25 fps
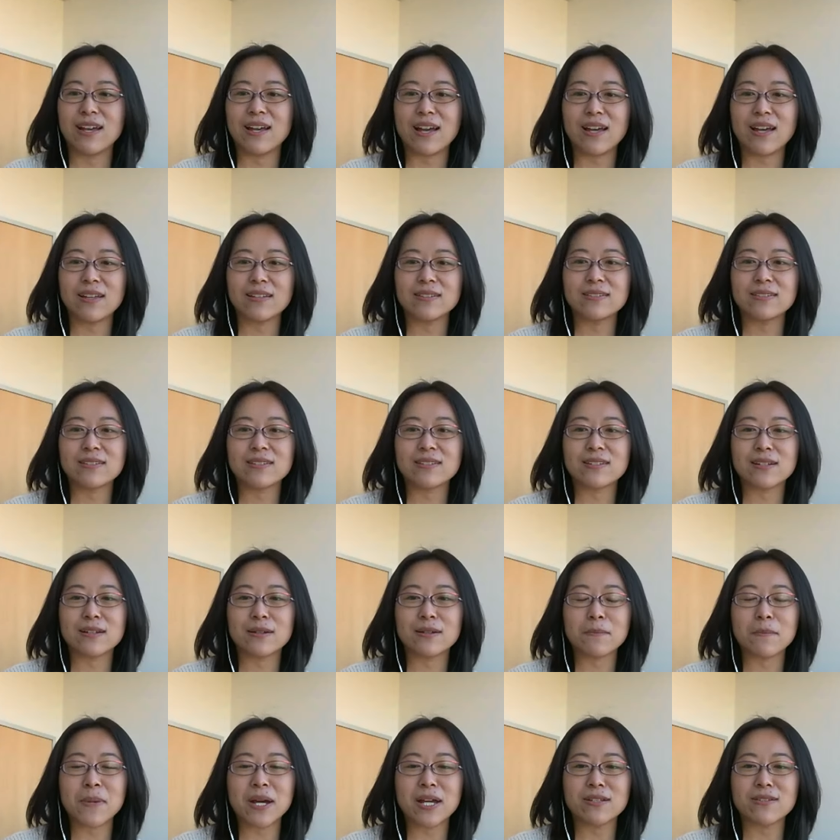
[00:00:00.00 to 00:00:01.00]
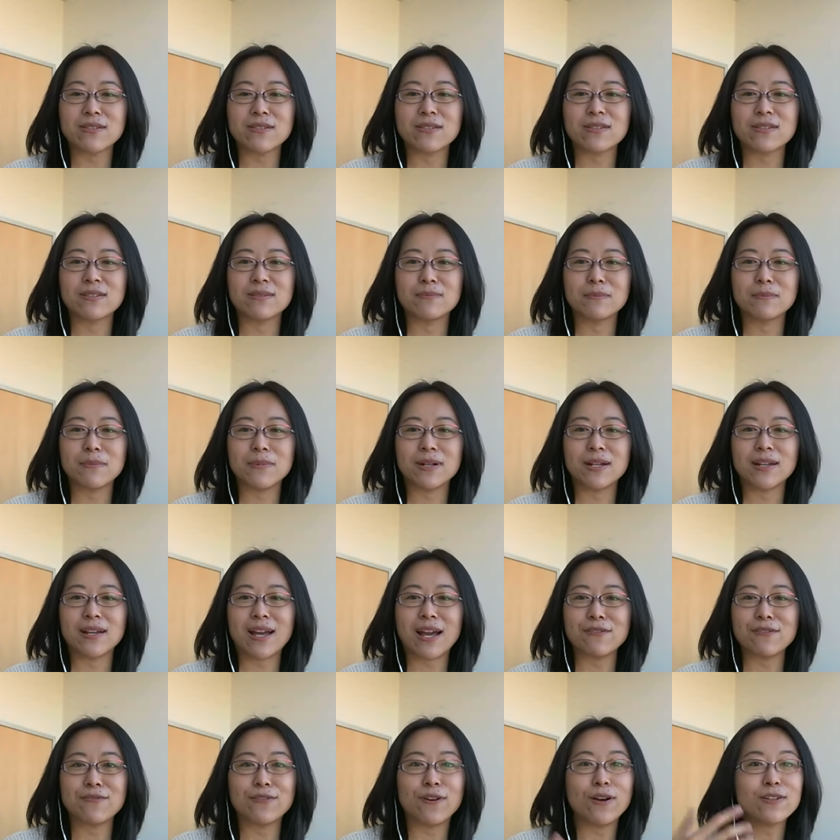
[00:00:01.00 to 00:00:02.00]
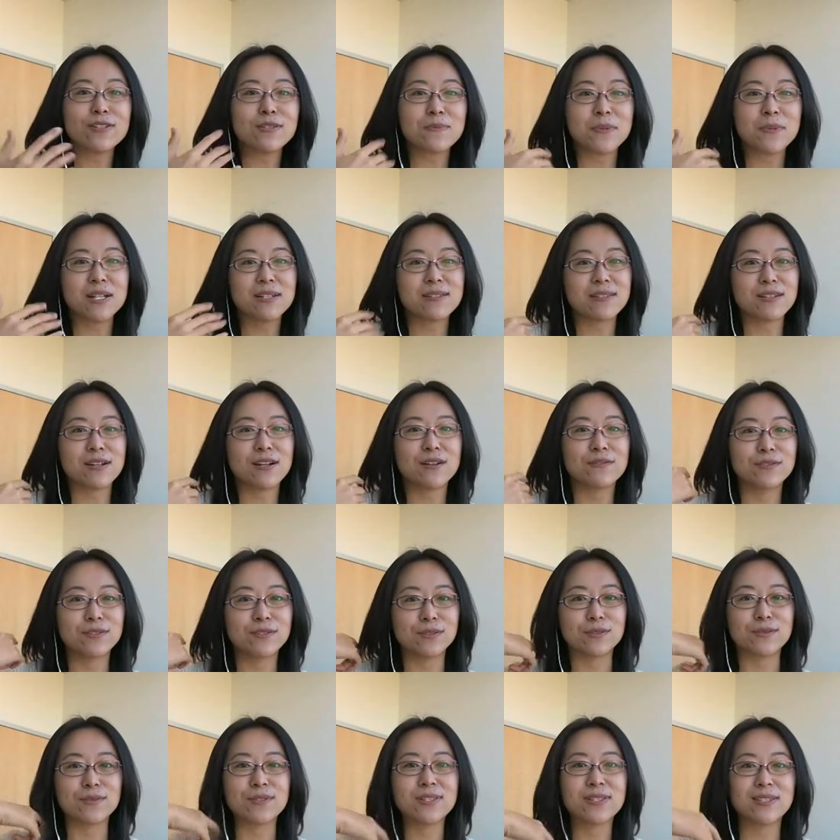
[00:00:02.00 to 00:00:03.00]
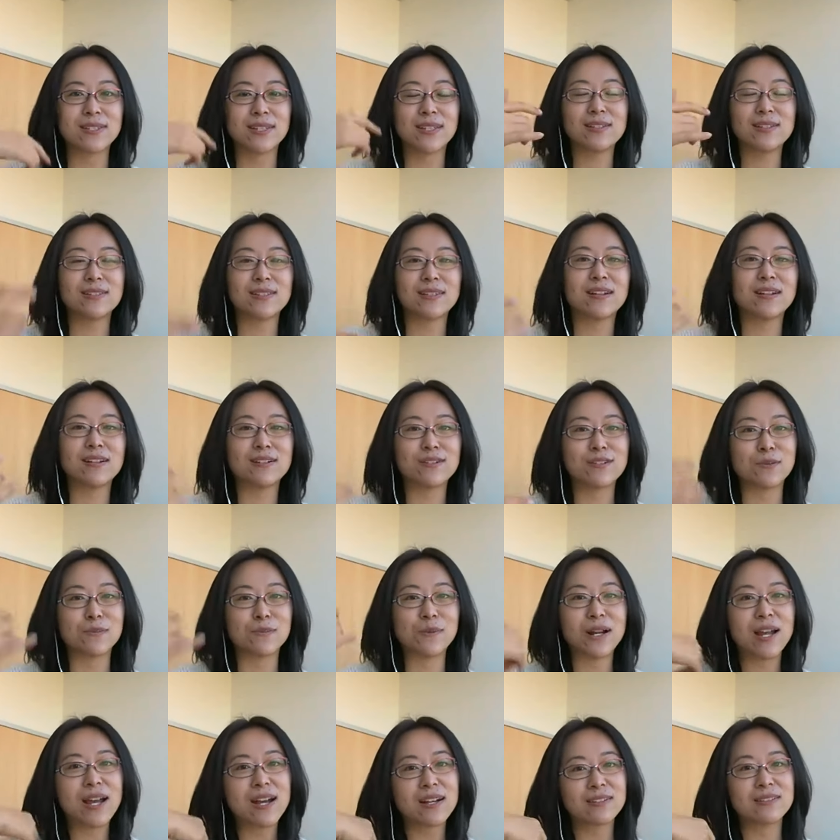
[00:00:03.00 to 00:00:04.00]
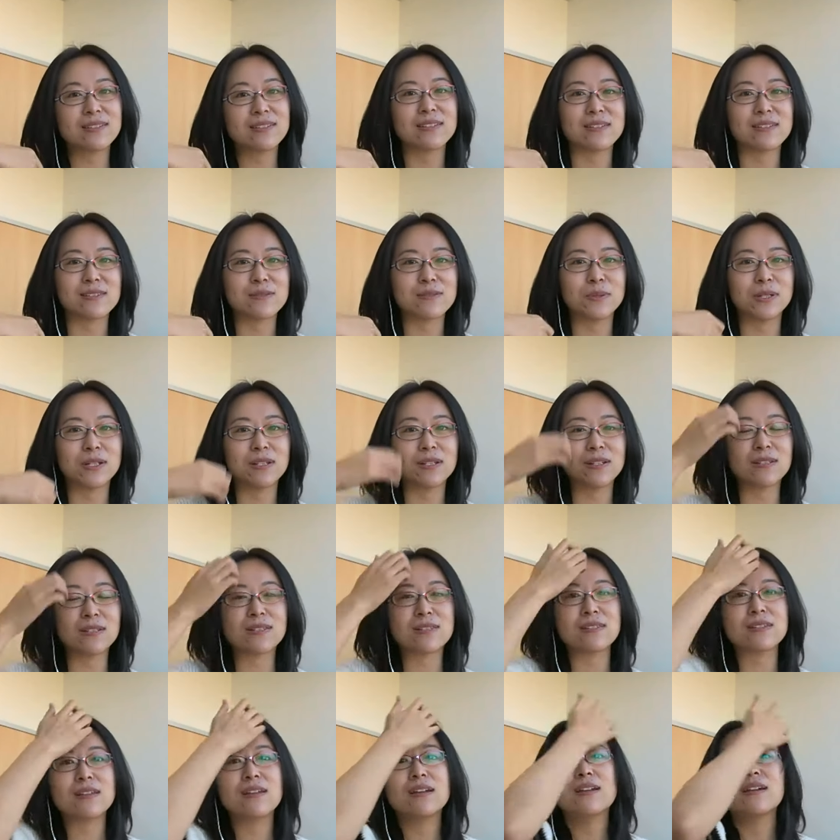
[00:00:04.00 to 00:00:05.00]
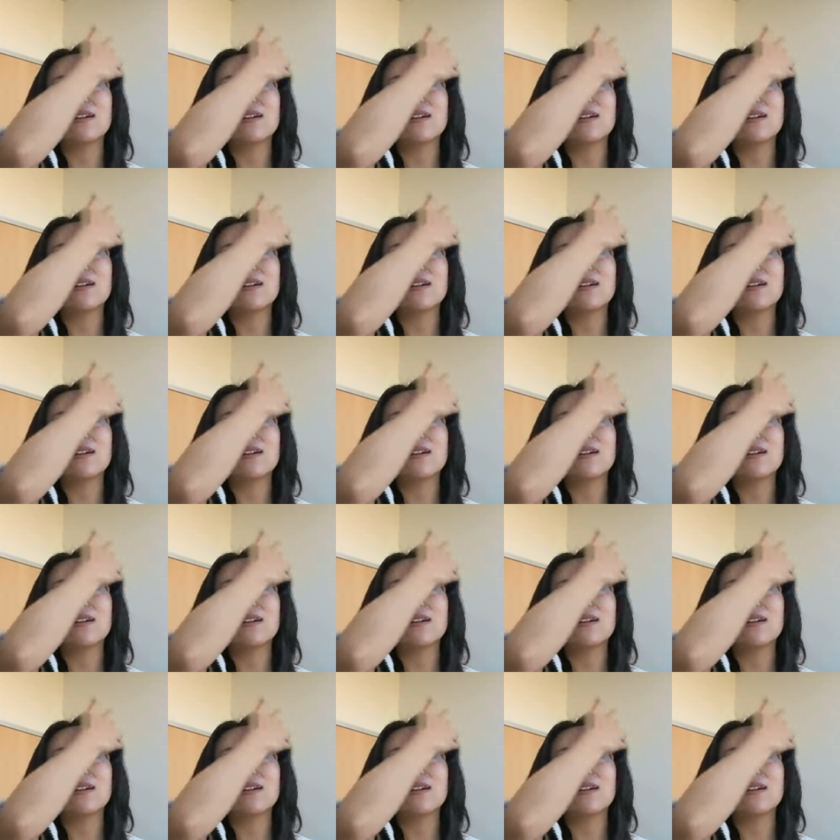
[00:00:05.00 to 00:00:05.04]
And uh, my, my, I forced myself to sit there to practice because